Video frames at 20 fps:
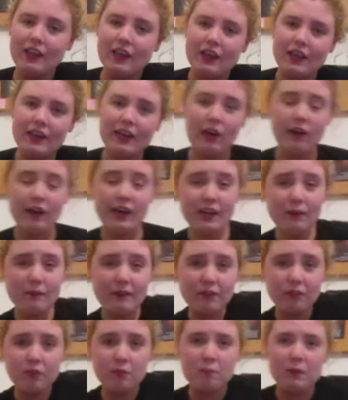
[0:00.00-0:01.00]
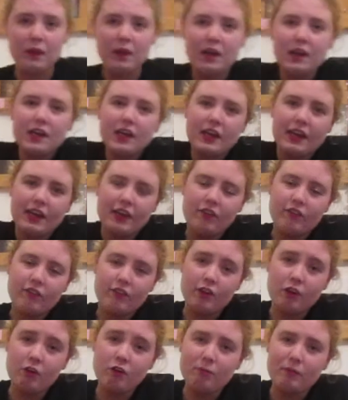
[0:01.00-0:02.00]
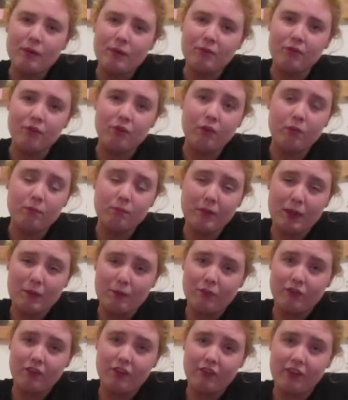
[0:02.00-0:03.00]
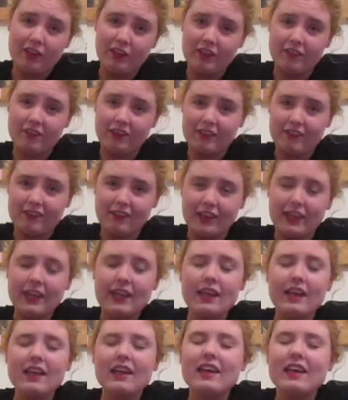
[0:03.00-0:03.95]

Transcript: Now, Ali Westenberg is the newest member of the Sea Fixie.